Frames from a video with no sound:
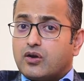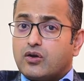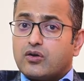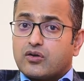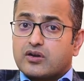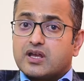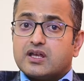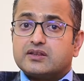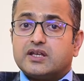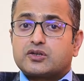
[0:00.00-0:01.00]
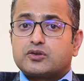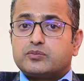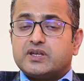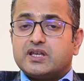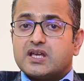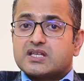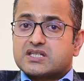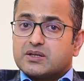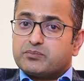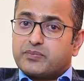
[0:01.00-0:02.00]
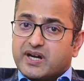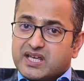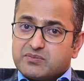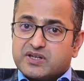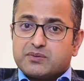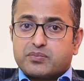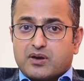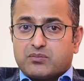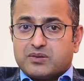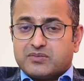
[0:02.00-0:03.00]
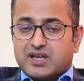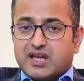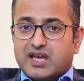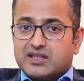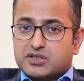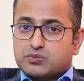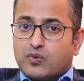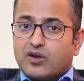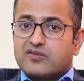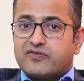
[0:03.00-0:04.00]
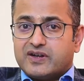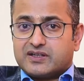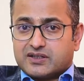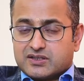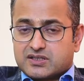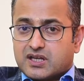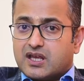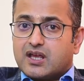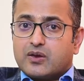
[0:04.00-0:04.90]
or there could be some primary problem in the small filters